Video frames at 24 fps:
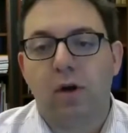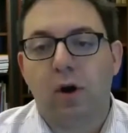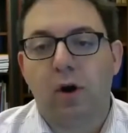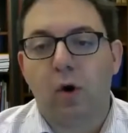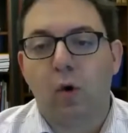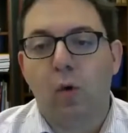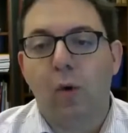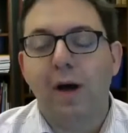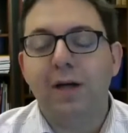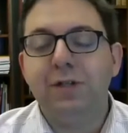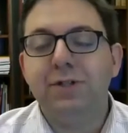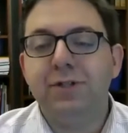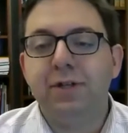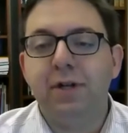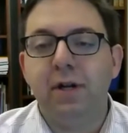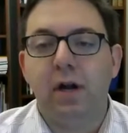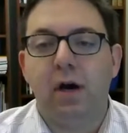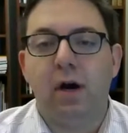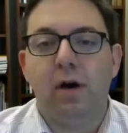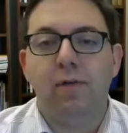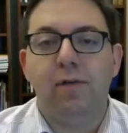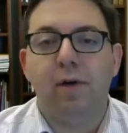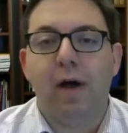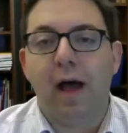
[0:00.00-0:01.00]
the question
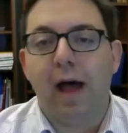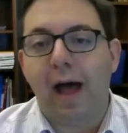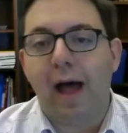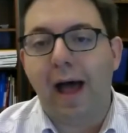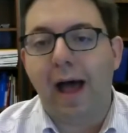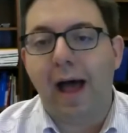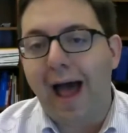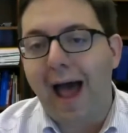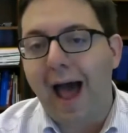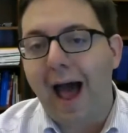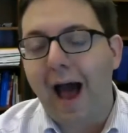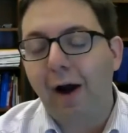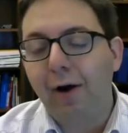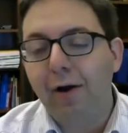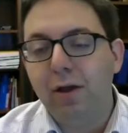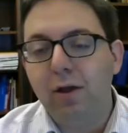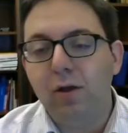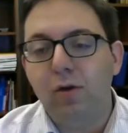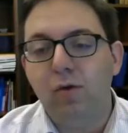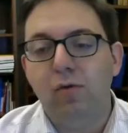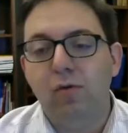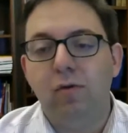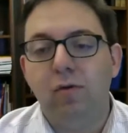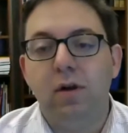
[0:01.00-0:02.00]
of how do
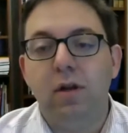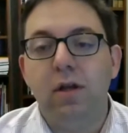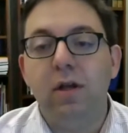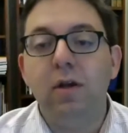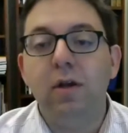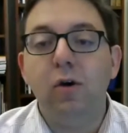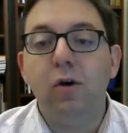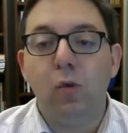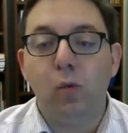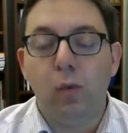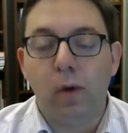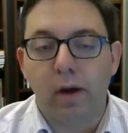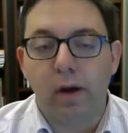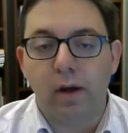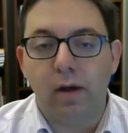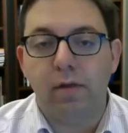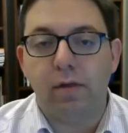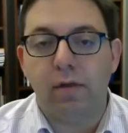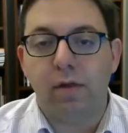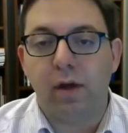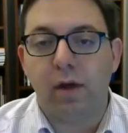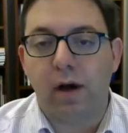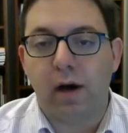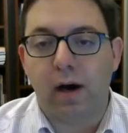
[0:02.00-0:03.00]
you deal
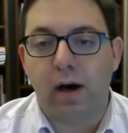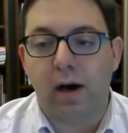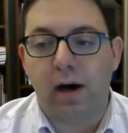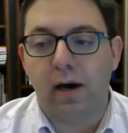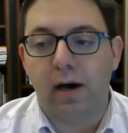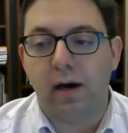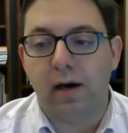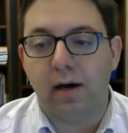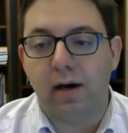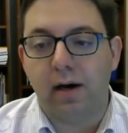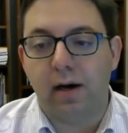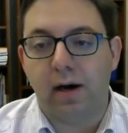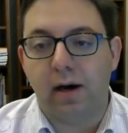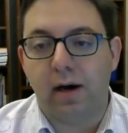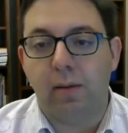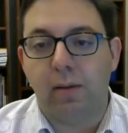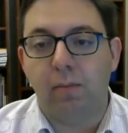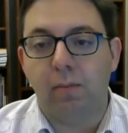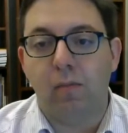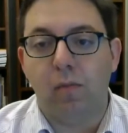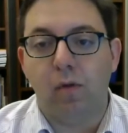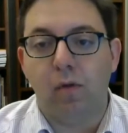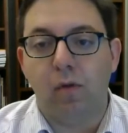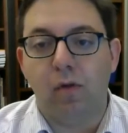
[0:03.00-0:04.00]
with
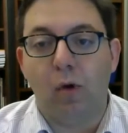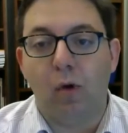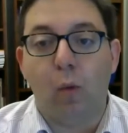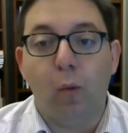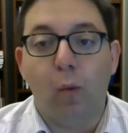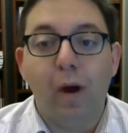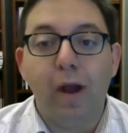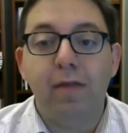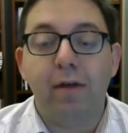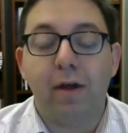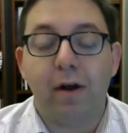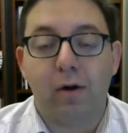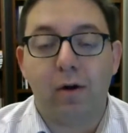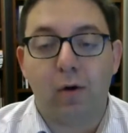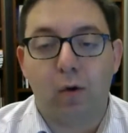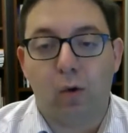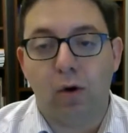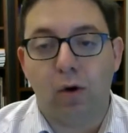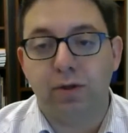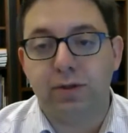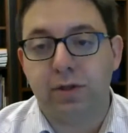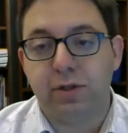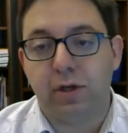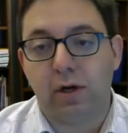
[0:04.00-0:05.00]
the way that
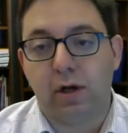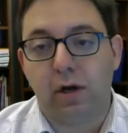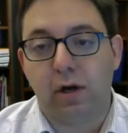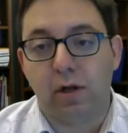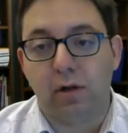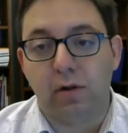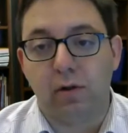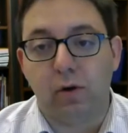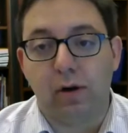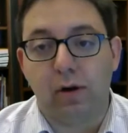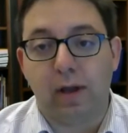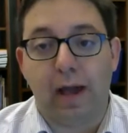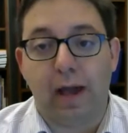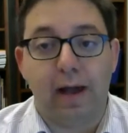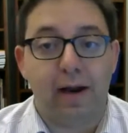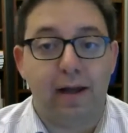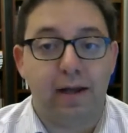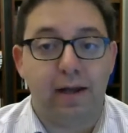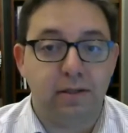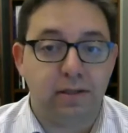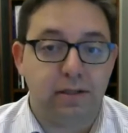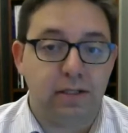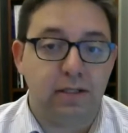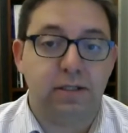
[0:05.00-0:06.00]
courts are going to look at
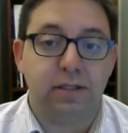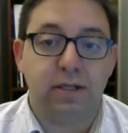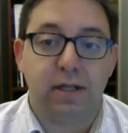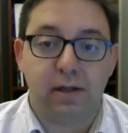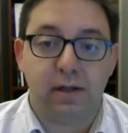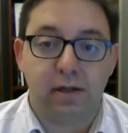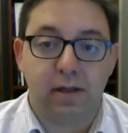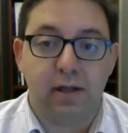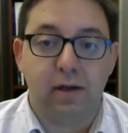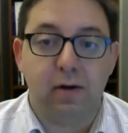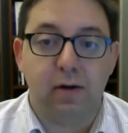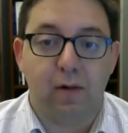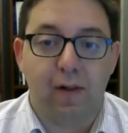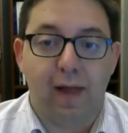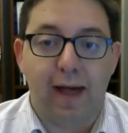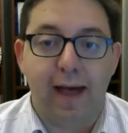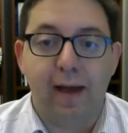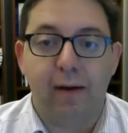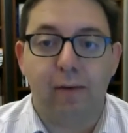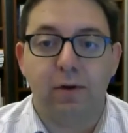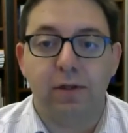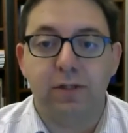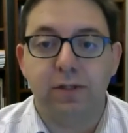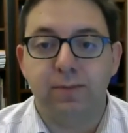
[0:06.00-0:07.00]
existing legal
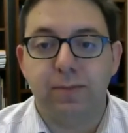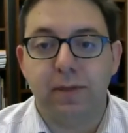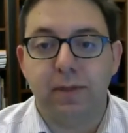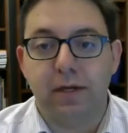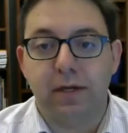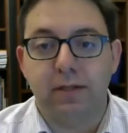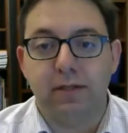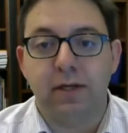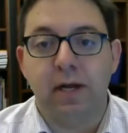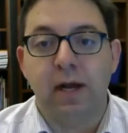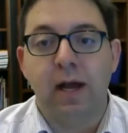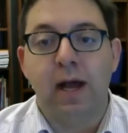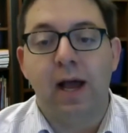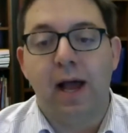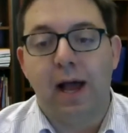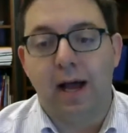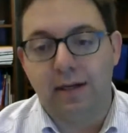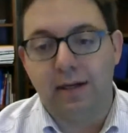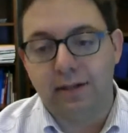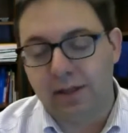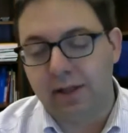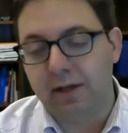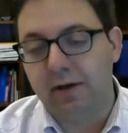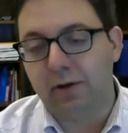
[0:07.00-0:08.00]
language? Because
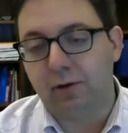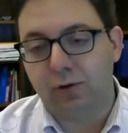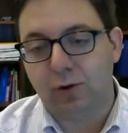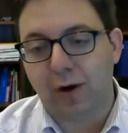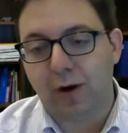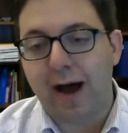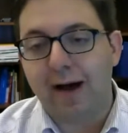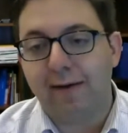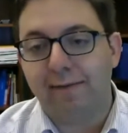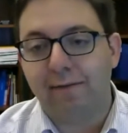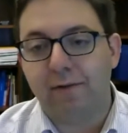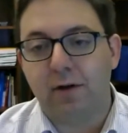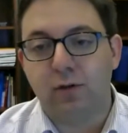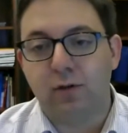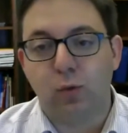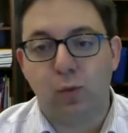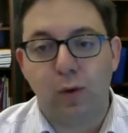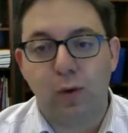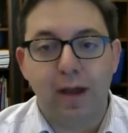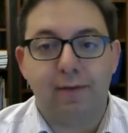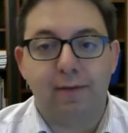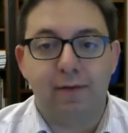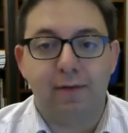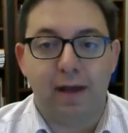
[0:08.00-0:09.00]
as legal drafters,
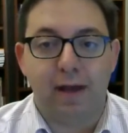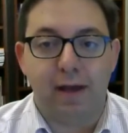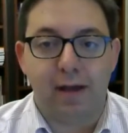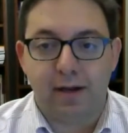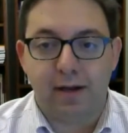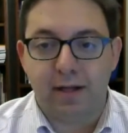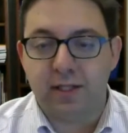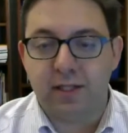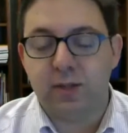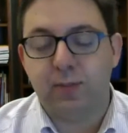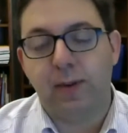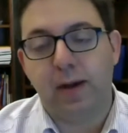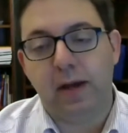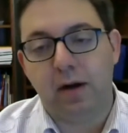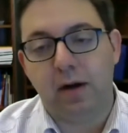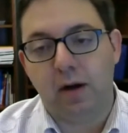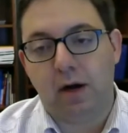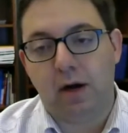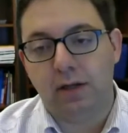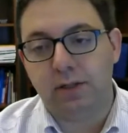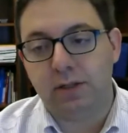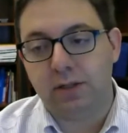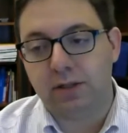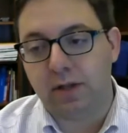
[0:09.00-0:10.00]
we have to anticipate
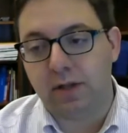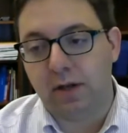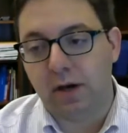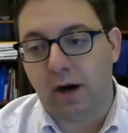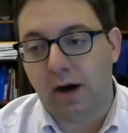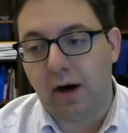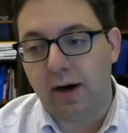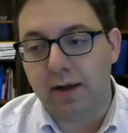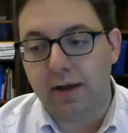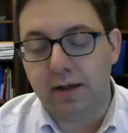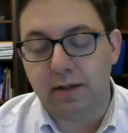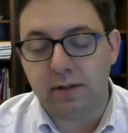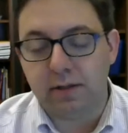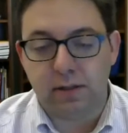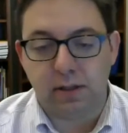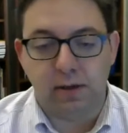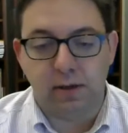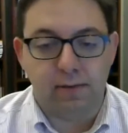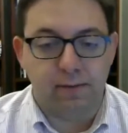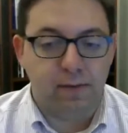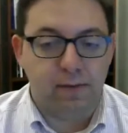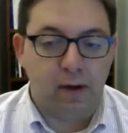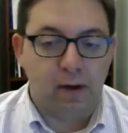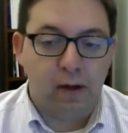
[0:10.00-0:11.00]
not just an audience
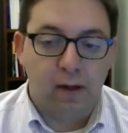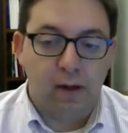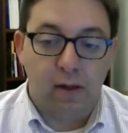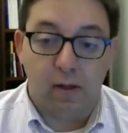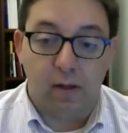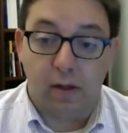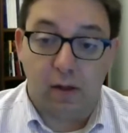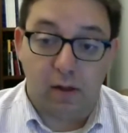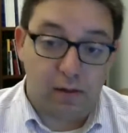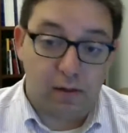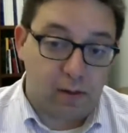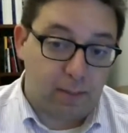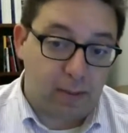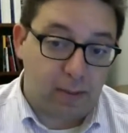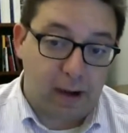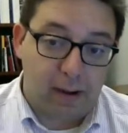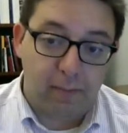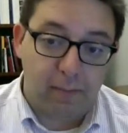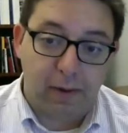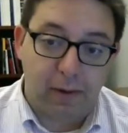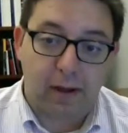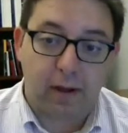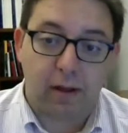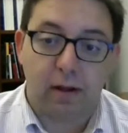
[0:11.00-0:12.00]
of the
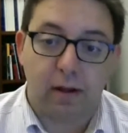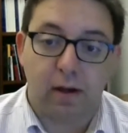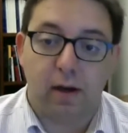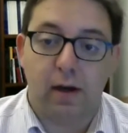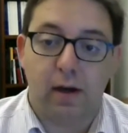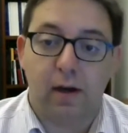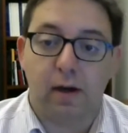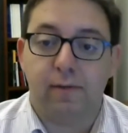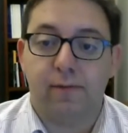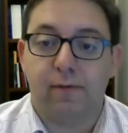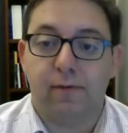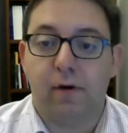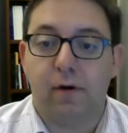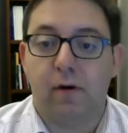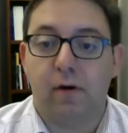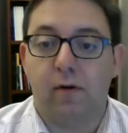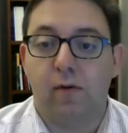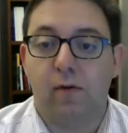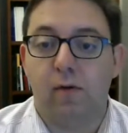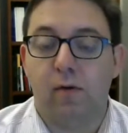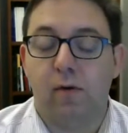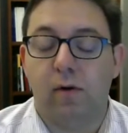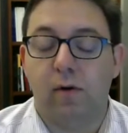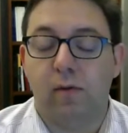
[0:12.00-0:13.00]
public for
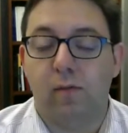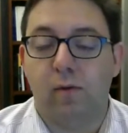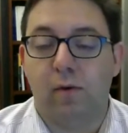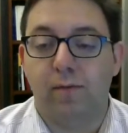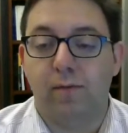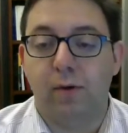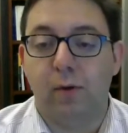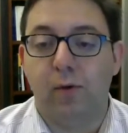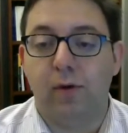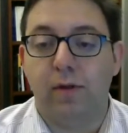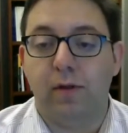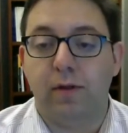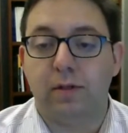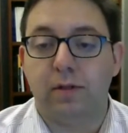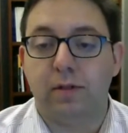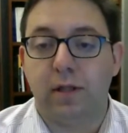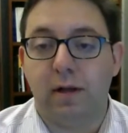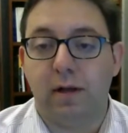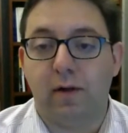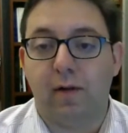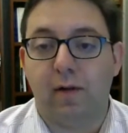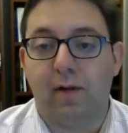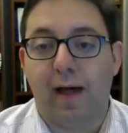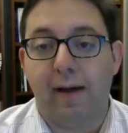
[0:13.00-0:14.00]
reviewing this
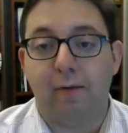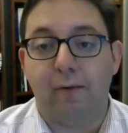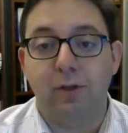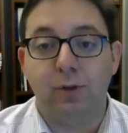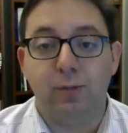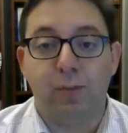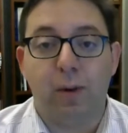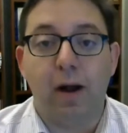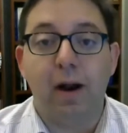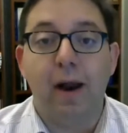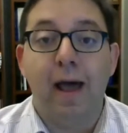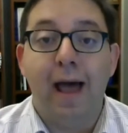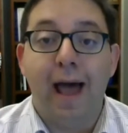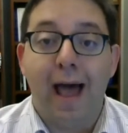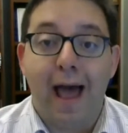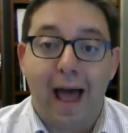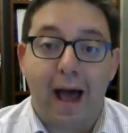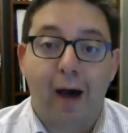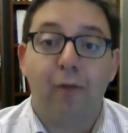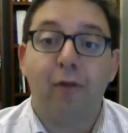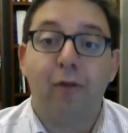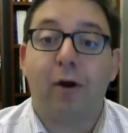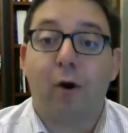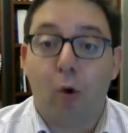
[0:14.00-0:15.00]
legal language, but
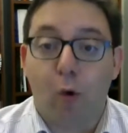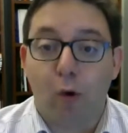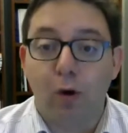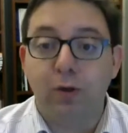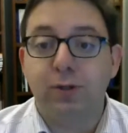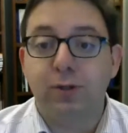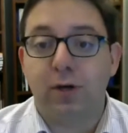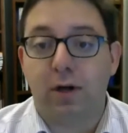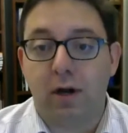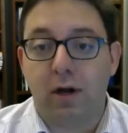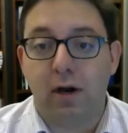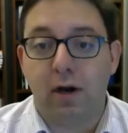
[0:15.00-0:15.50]
how the courts are